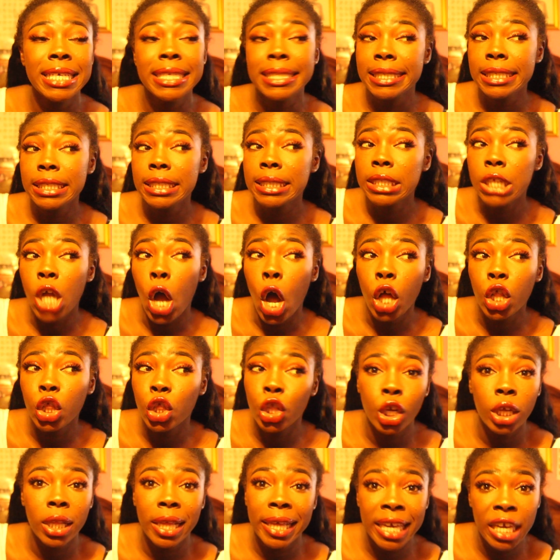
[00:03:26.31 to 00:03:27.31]
He did not
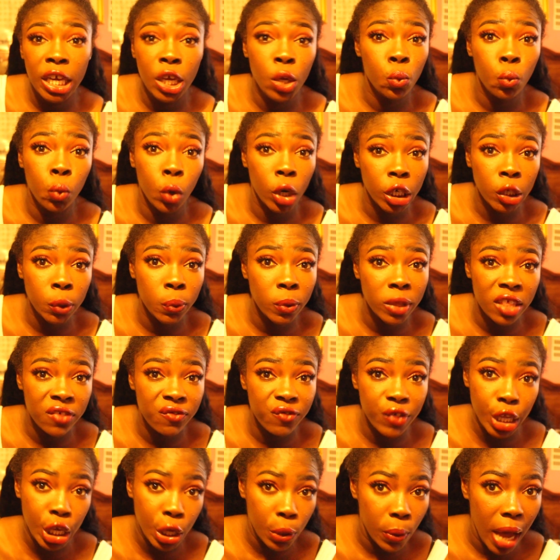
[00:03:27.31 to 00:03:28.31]
look like he worked at the
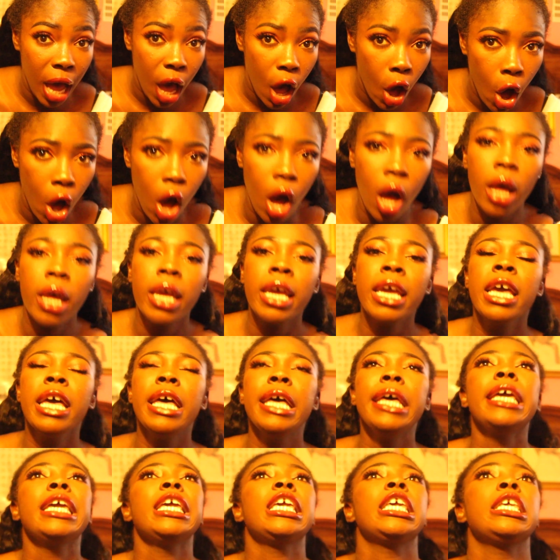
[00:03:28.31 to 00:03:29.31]
venue at all.
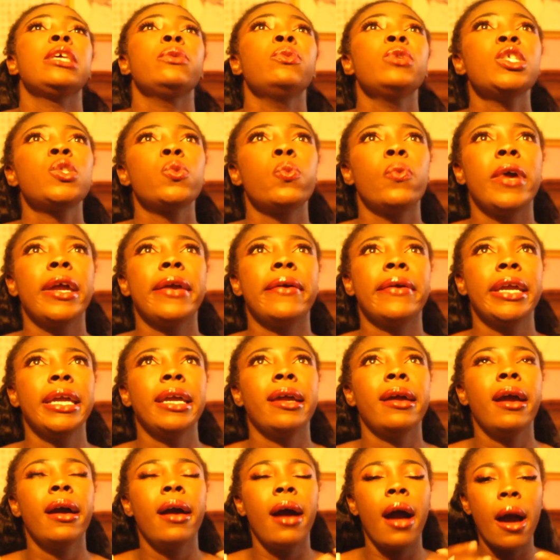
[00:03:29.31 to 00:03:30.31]
He was
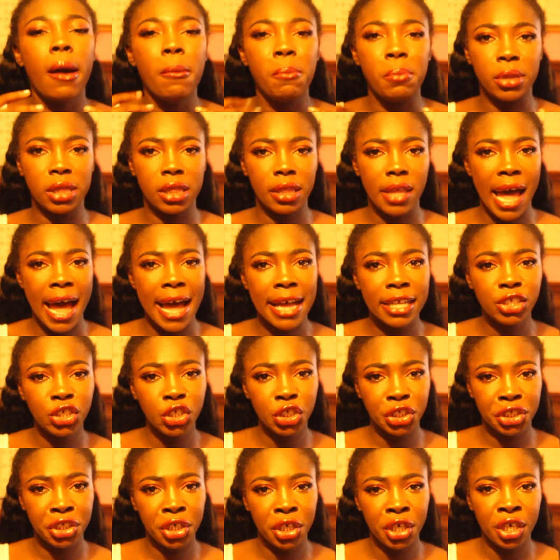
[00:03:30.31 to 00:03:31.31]
wearing a plaid
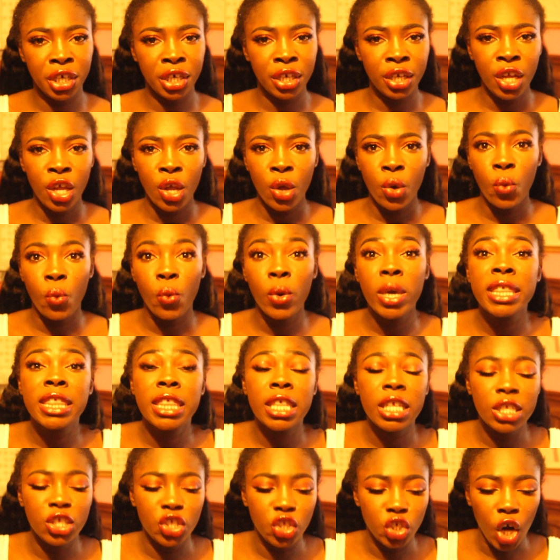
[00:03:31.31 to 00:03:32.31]
shirt with
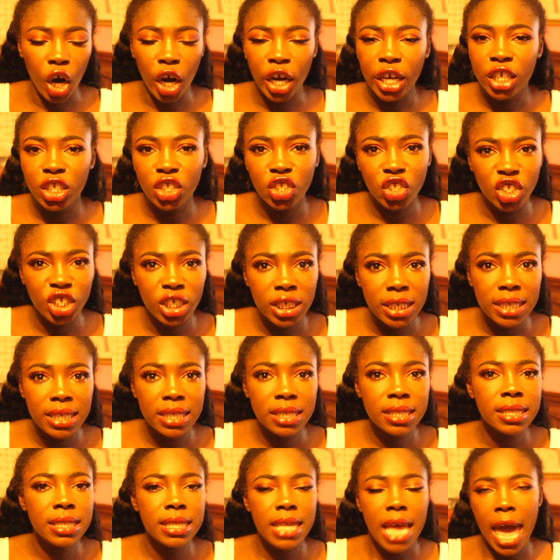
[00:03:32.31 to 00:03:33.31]
dark
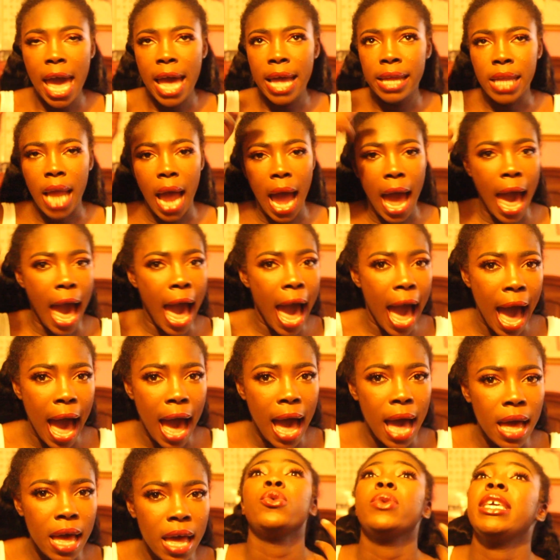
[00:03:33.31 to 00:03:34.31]
jeans and a
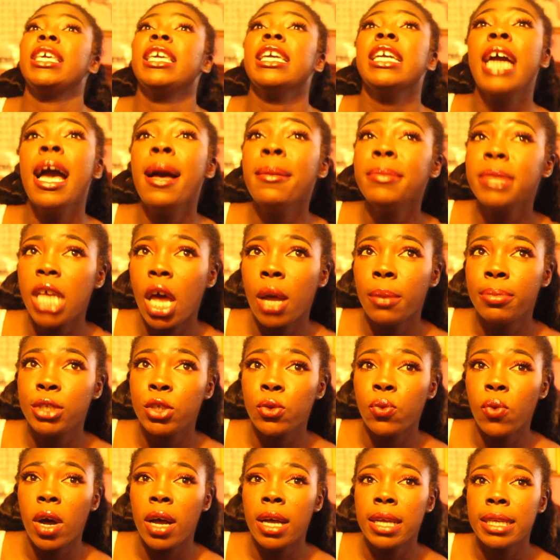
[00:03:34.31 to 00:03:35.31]
hat. So he comes up
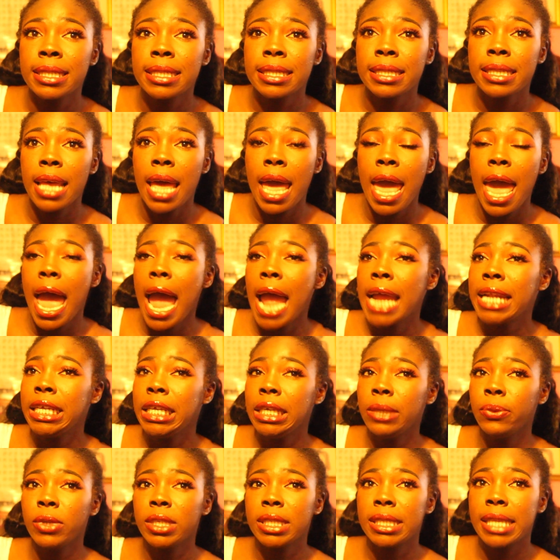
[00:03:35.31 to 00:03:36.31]
to us and
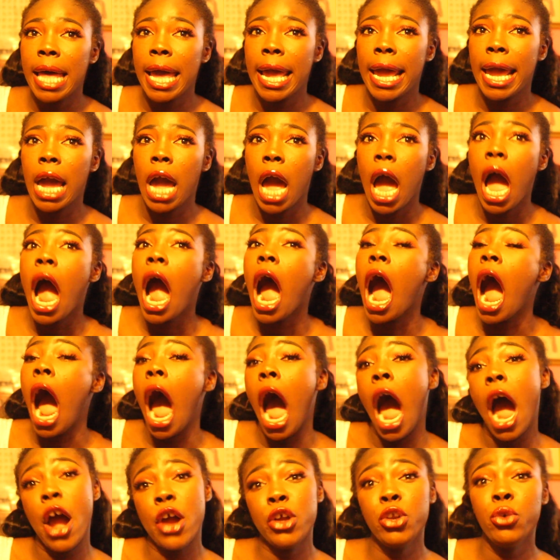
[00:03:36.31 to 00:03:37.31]
he was like,
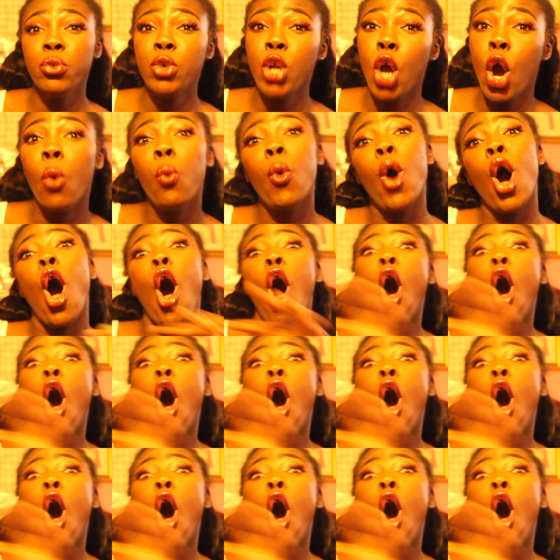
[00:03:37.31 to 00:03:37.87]
I don't know what